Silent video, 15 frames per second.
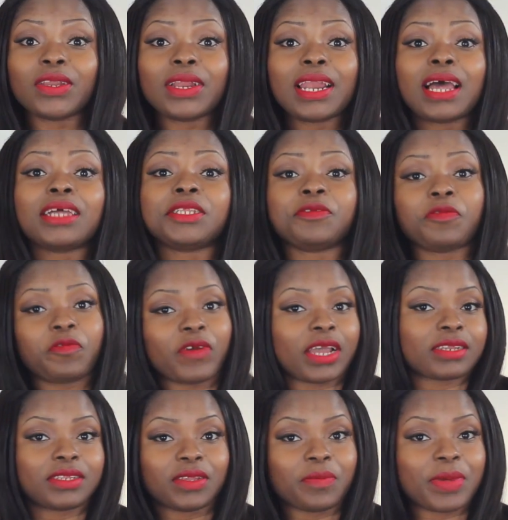The last
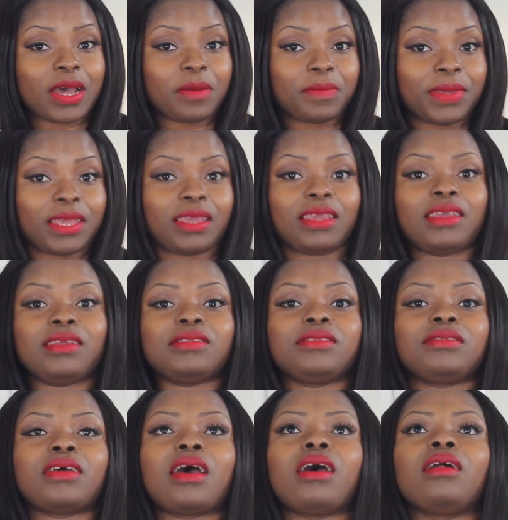fact about me is
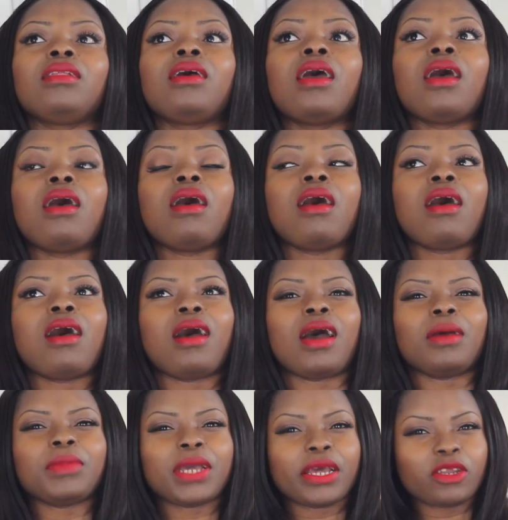that
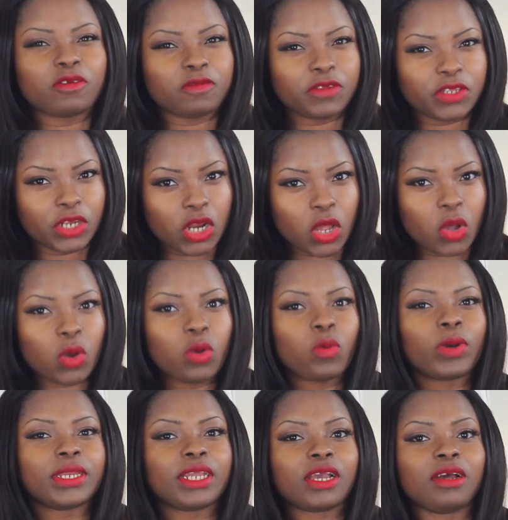I'm kind of slow
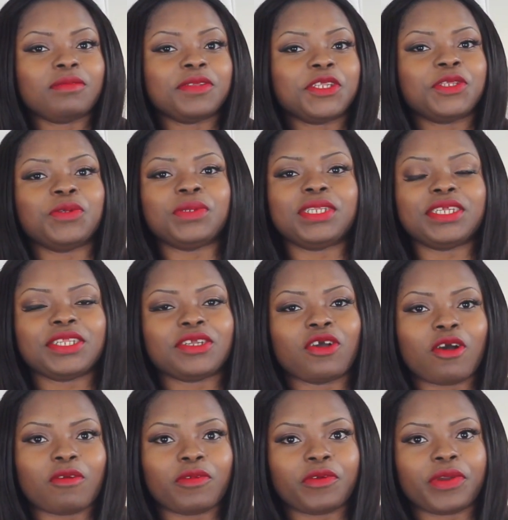when it comes to
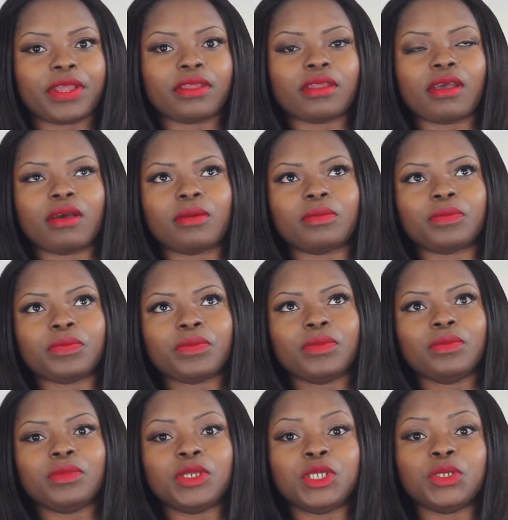discovering um,
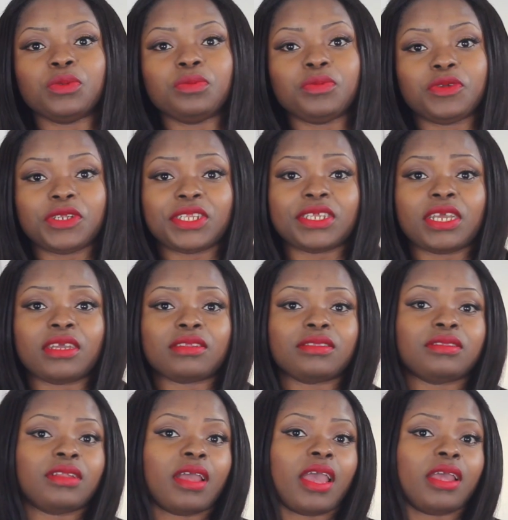new music
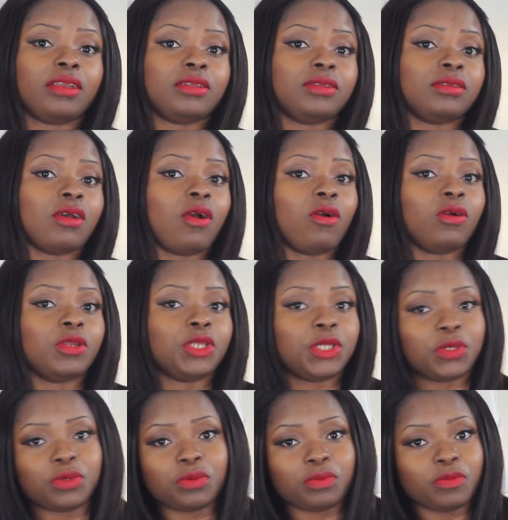and or
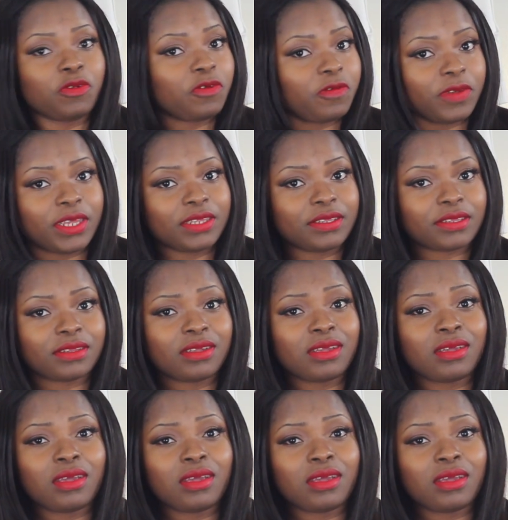new movies.